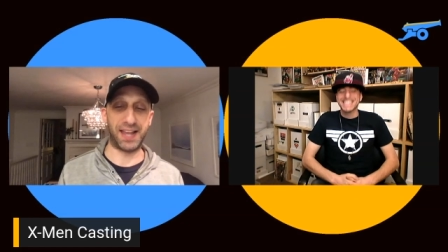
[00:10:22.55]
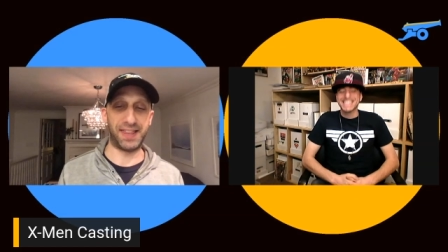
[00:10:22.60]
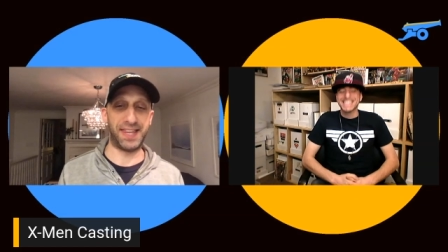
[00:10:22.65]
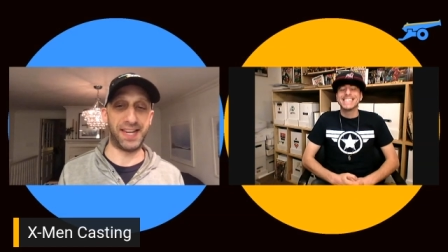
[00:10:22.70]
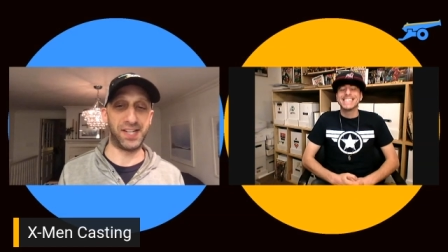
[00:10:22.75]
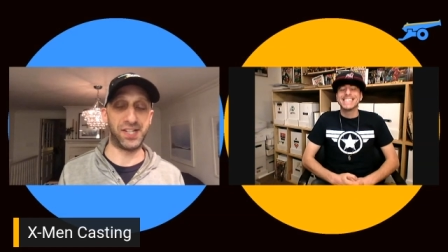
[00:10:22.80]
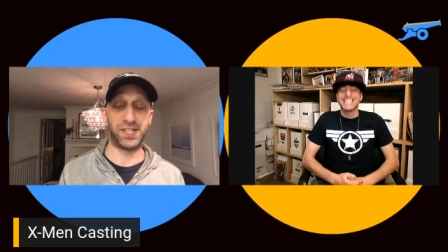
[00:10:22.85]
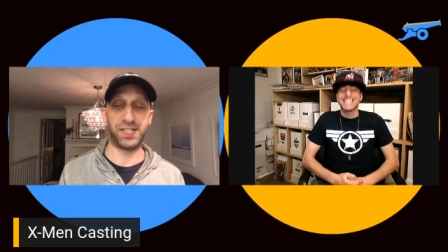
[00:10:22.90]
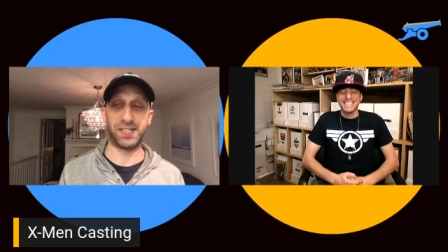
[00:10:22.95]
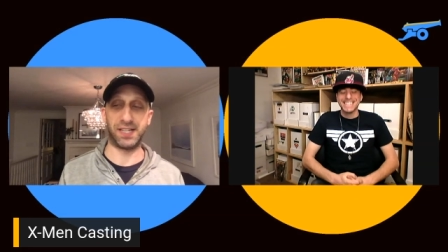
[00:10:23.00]
I
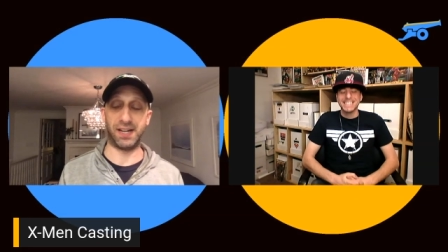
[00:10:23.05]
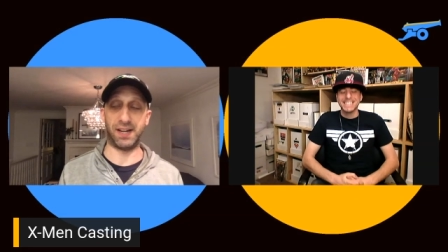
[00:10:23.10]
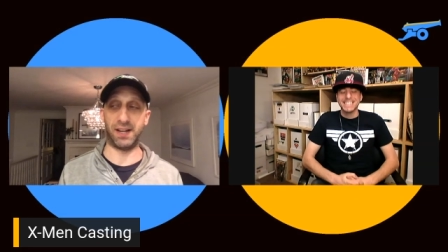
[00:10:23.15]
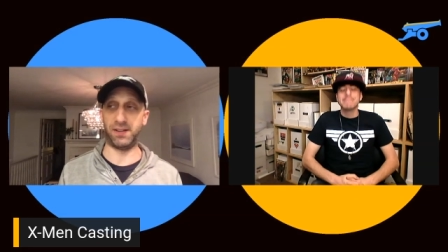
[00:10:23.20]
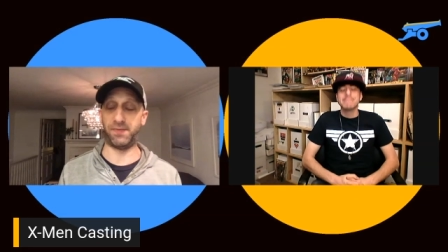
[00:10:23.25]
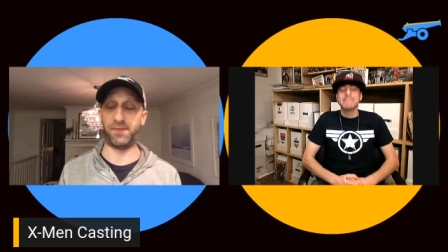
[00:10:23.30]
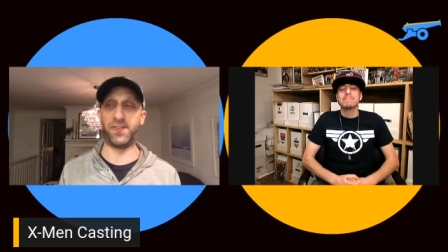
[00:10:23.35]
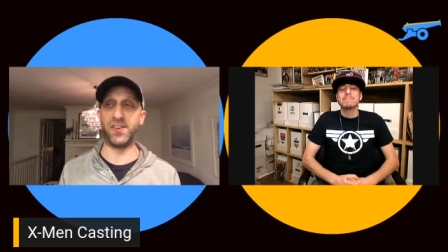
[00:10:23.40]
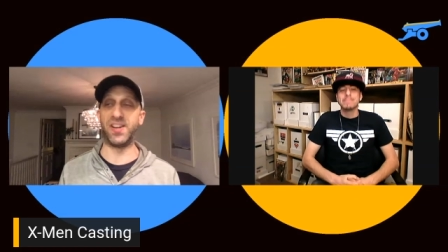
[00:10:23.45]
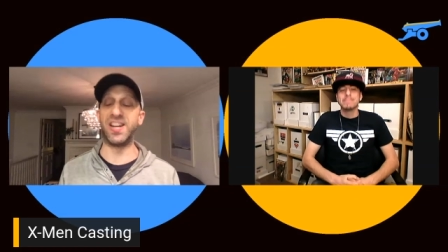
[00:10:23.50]
think she's a
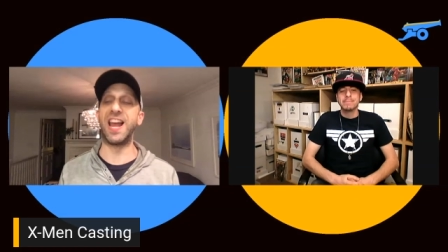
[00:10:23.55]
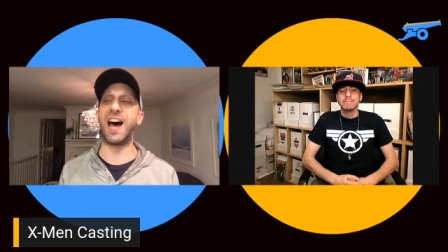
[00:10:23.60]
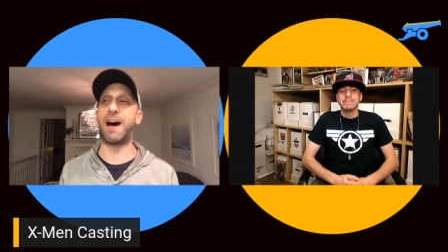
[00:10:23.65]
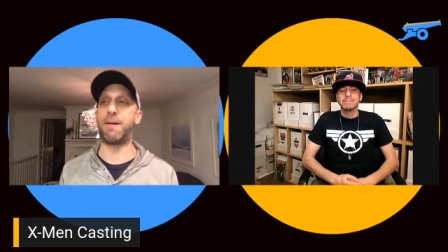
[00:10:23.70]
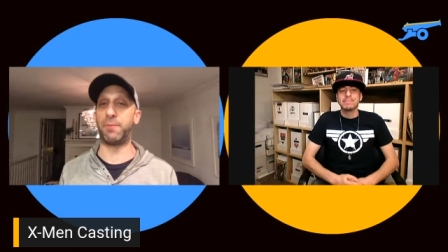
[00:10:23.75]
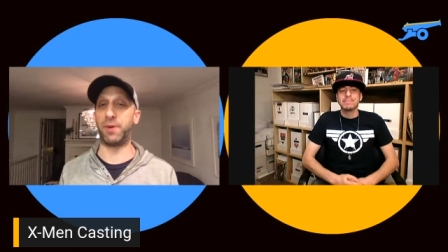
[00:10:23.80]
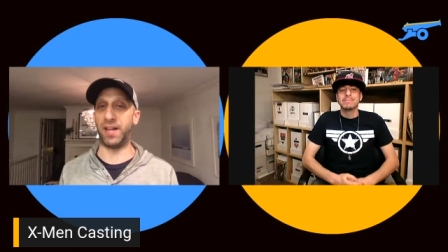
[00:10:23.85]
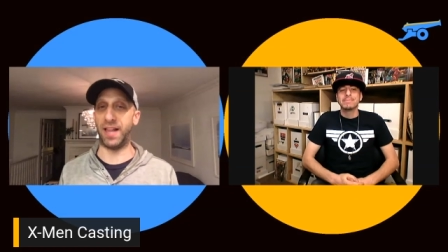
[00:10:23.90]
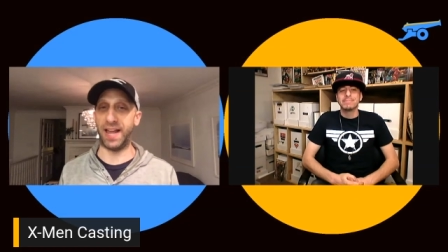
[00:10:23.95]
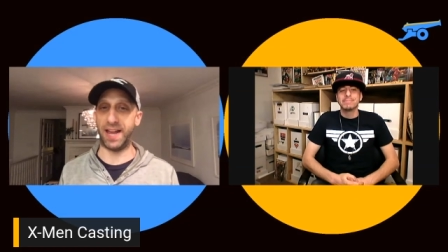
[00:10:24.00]

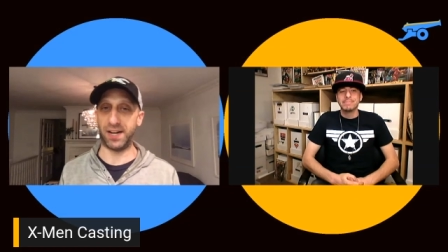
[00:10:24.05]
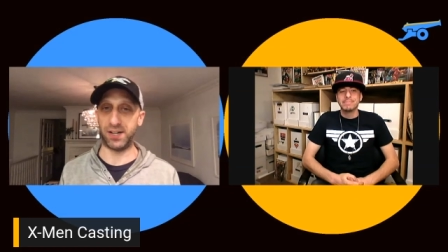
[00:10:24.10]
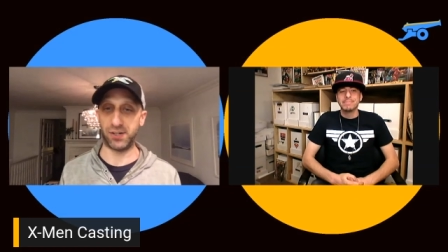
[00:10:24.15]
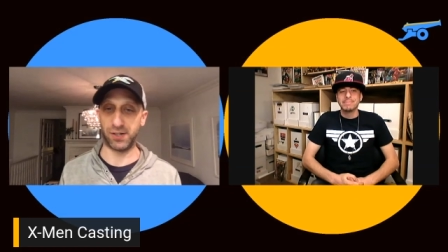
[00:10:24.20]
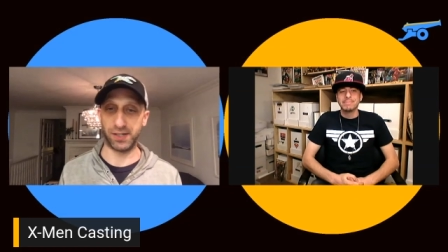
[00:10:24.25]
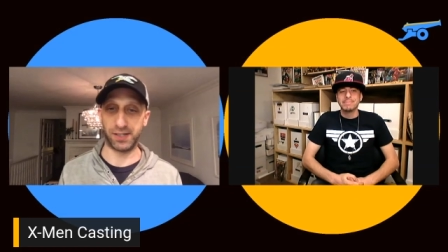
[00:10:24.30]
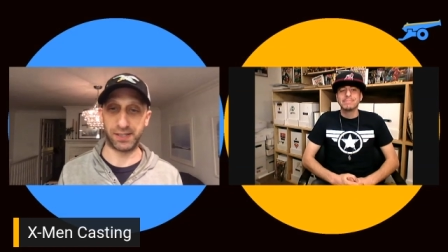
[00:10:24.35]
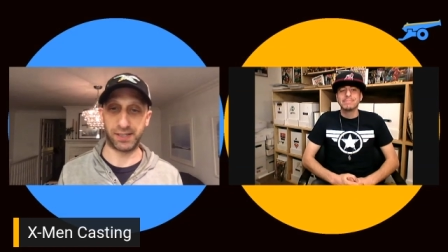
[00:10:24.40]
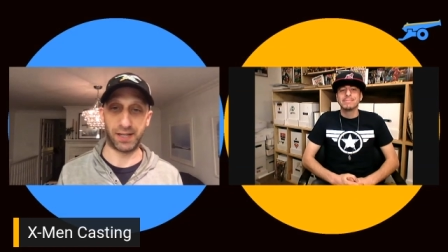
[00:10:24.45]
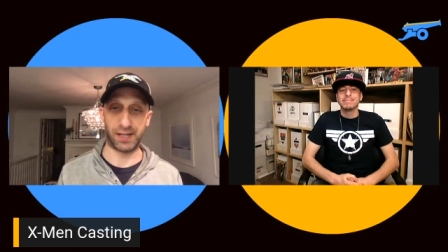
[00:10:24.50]
phenomenal
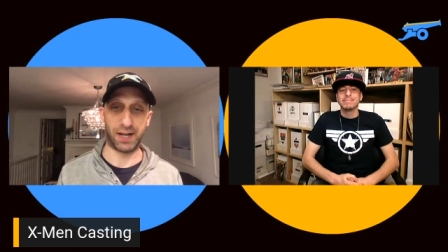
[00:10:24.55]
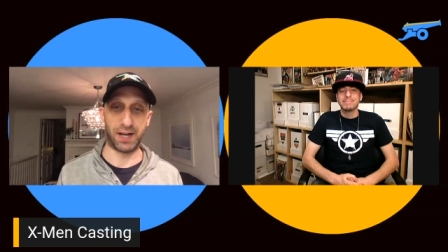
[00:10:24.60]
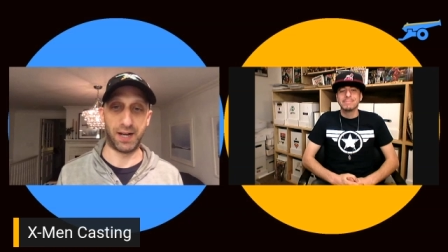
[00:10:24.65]
actress.